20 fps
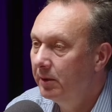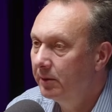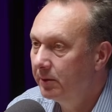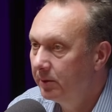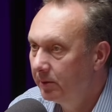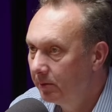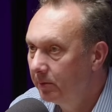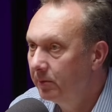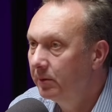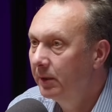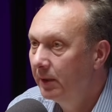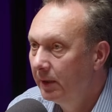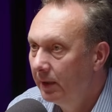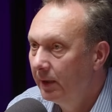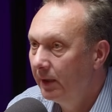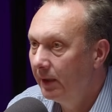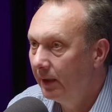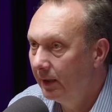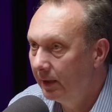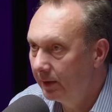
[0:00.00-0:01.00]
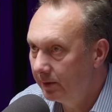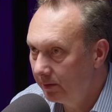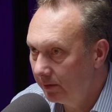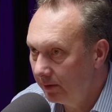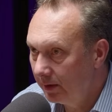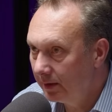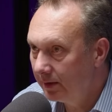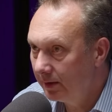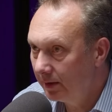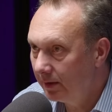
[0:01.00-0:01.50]
to
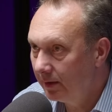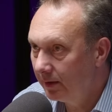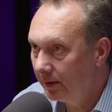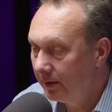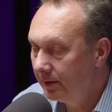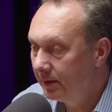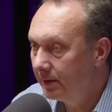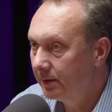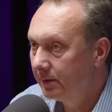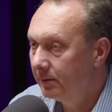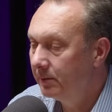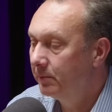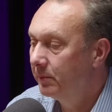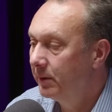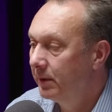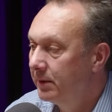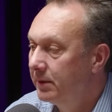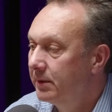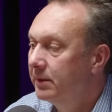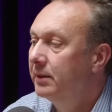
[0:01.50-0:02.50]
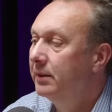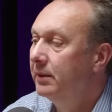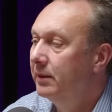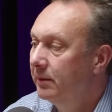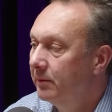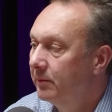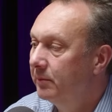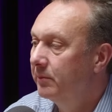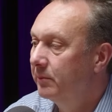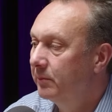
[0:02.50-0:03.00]
electronic cigarettes, but
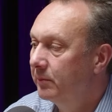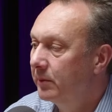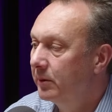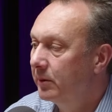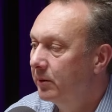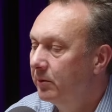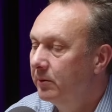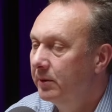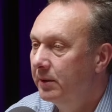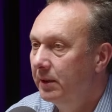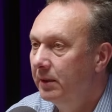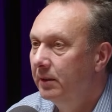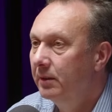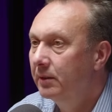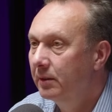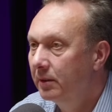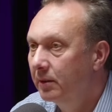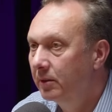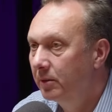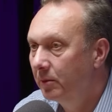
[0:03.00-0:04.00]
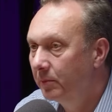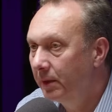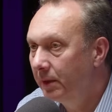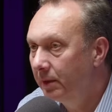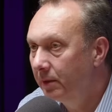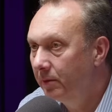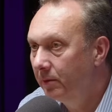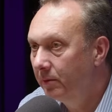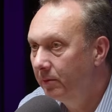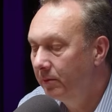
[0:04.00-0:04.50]
contain
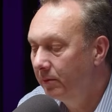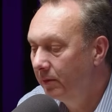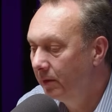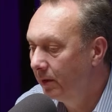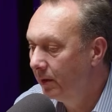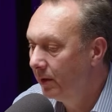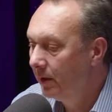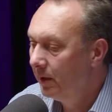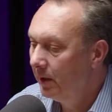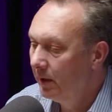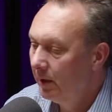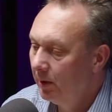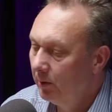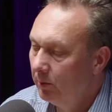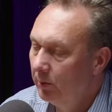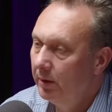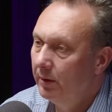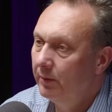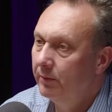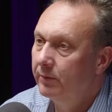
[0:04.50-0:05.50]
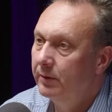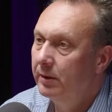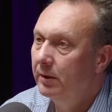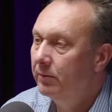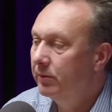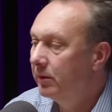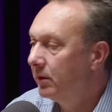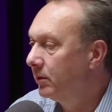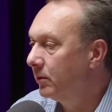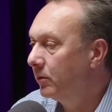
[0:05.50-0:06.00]
tobacco. We have
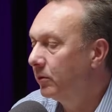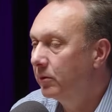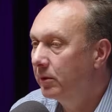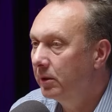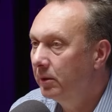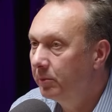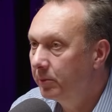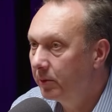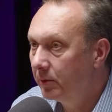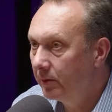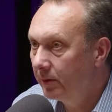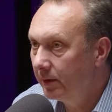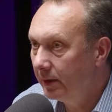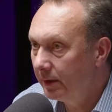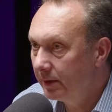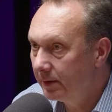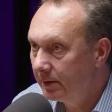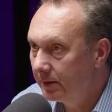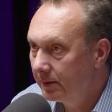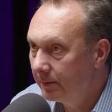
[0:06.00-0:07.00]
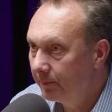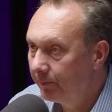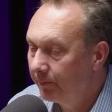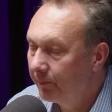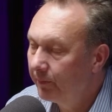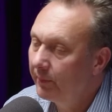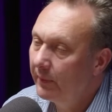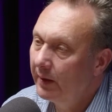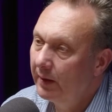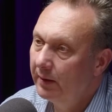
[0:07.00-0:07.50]
different oral products,
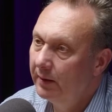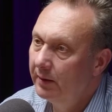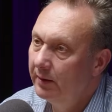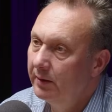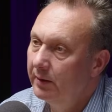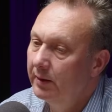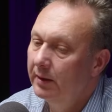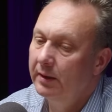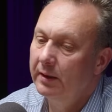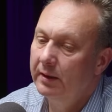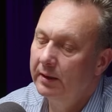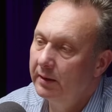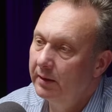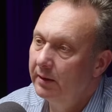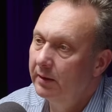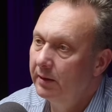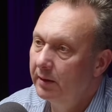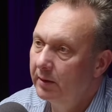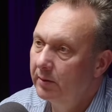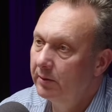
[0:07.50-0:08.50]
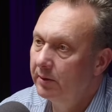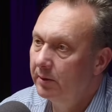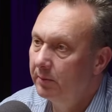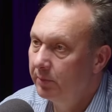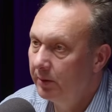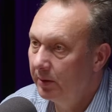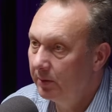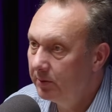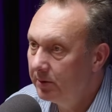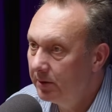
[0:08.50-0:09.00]
like nicotine
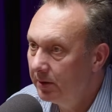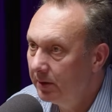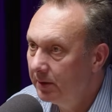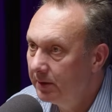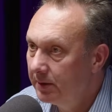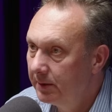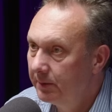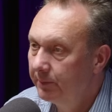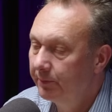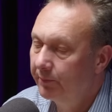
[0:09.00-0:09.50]
pouches.